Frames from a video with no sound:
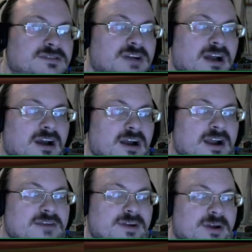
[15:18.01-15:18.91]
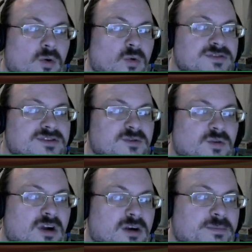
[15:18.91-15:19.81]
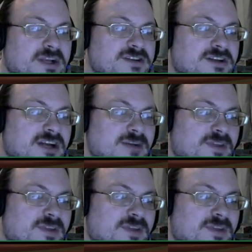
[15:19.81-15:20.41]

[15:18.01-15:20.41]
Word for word: kind of like old school RPG type